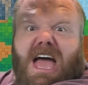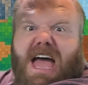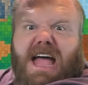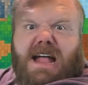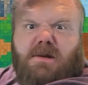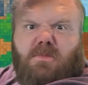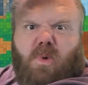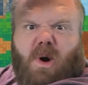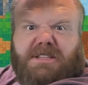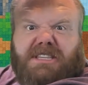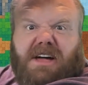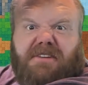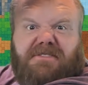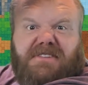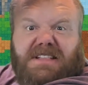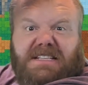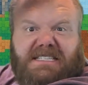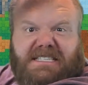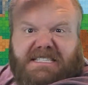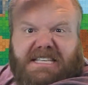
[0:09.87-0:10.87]
And what if
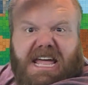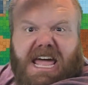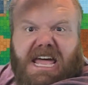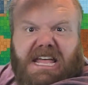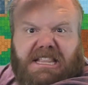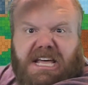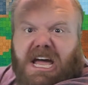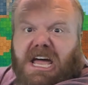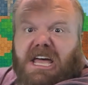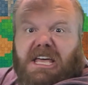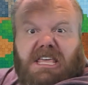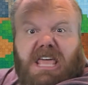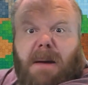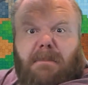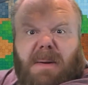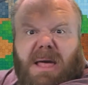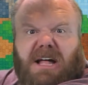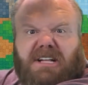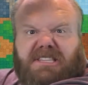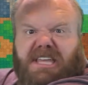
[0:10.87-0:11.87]
instead you
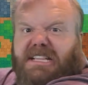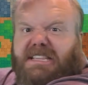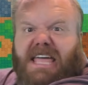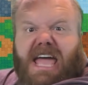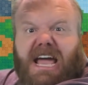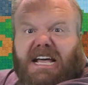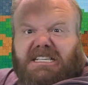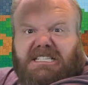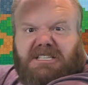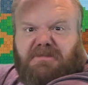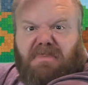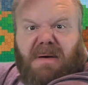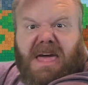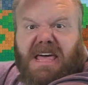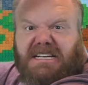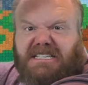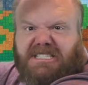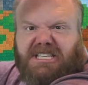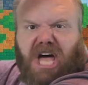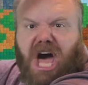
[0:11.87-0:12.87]
built a
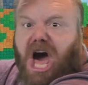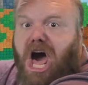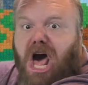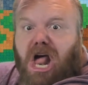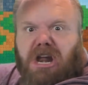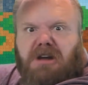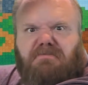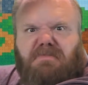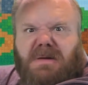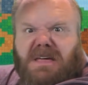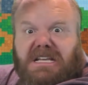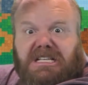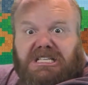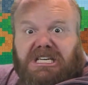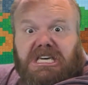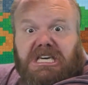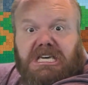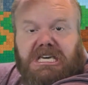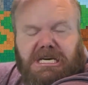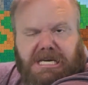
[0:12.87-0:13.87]
text-based
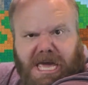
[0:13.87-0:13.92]
RPG